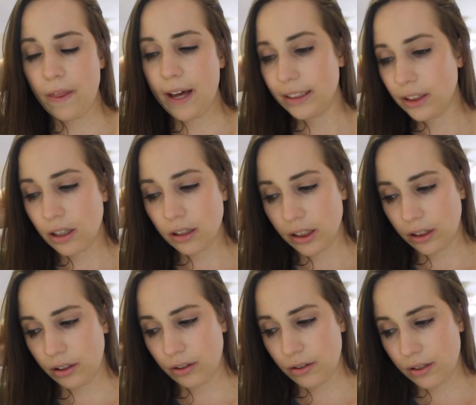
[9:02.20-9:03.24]
that's all good
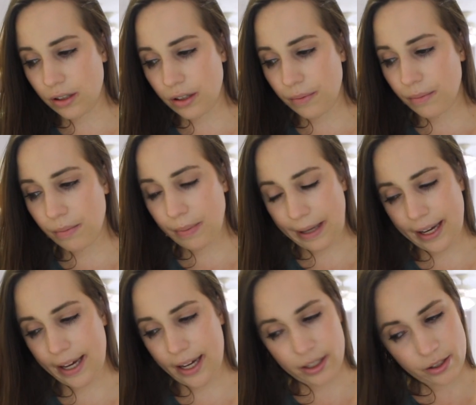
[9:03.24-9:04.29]
news,
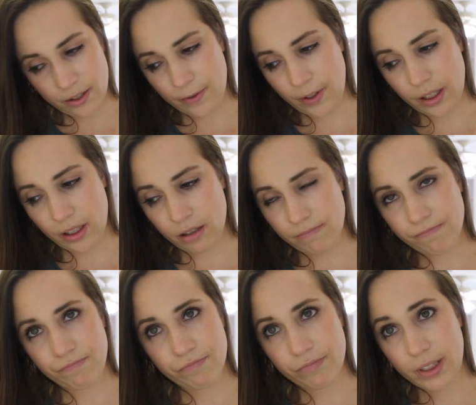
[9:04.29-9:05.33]
but I just feel
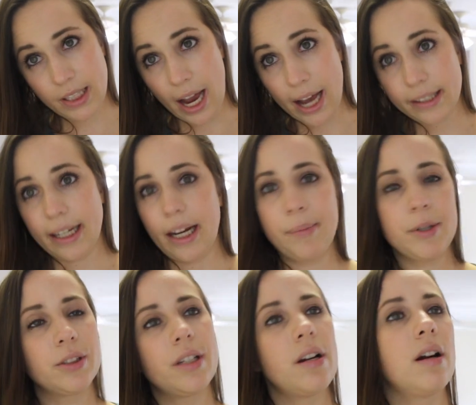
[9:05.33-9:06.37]
sad. Like, I
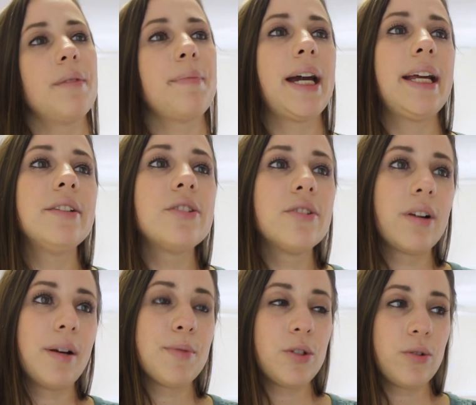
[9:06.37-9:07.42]
posted on my
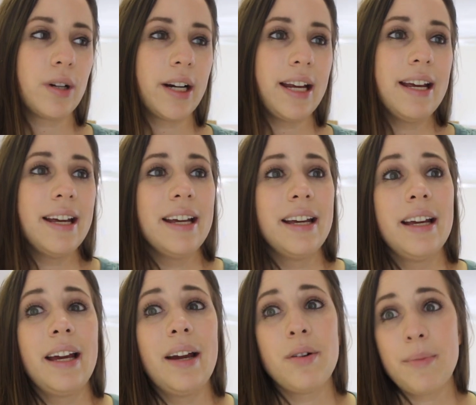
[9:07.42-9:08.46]
Instagram story,
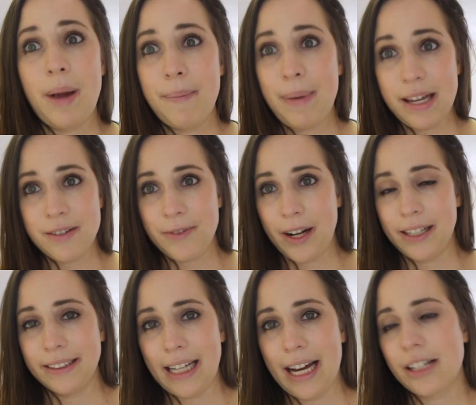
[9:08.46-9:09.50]
and one of my best
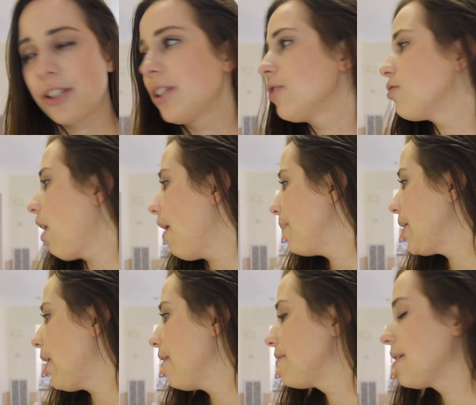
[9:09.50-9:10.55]
friends actually dropped me
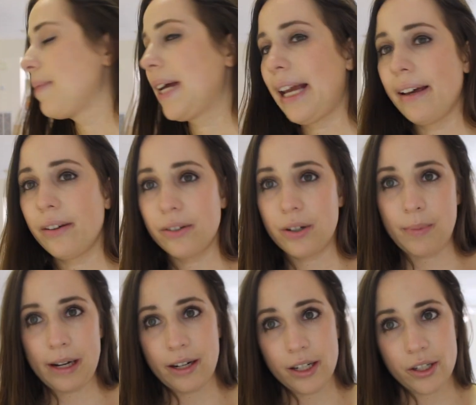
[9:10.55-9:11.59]
off some like
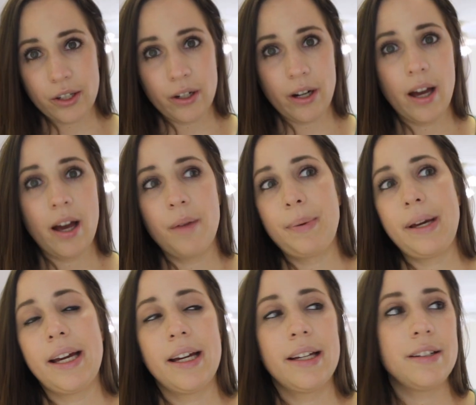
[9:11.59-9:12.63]
elderberry syrup
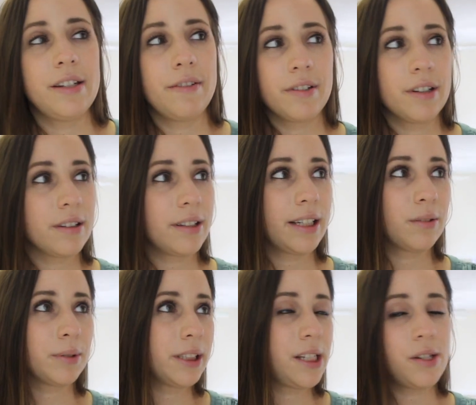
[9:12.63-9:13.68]
and different like
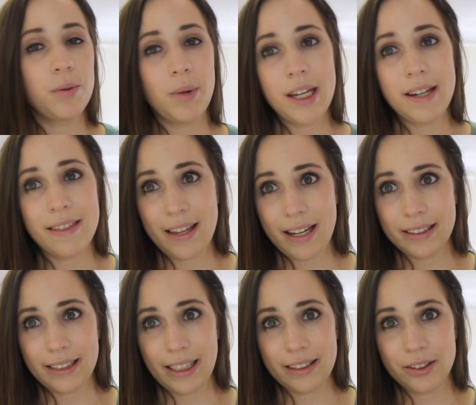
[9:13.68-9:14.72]
really sweet
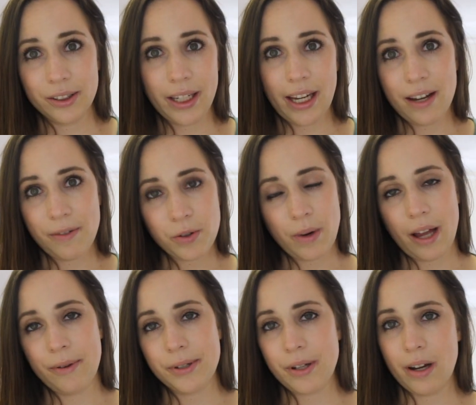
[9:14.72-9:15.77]
things, like a little gift, while
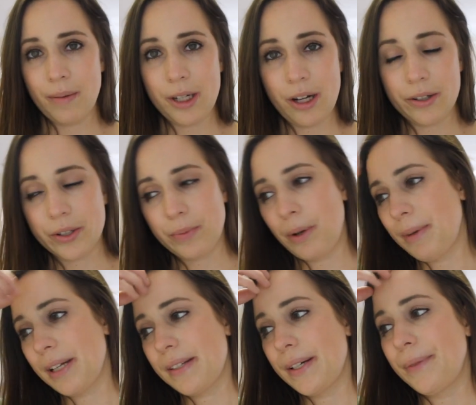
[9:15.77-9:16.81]
I was gone on my doctor's
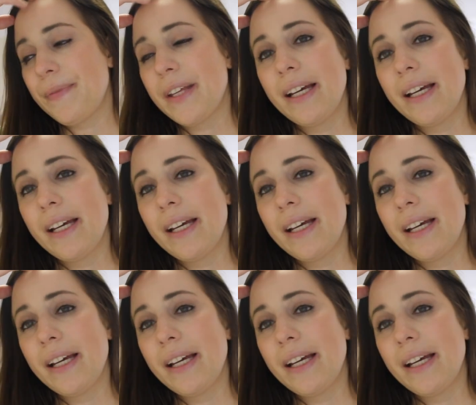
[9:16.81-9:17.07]
appointment. So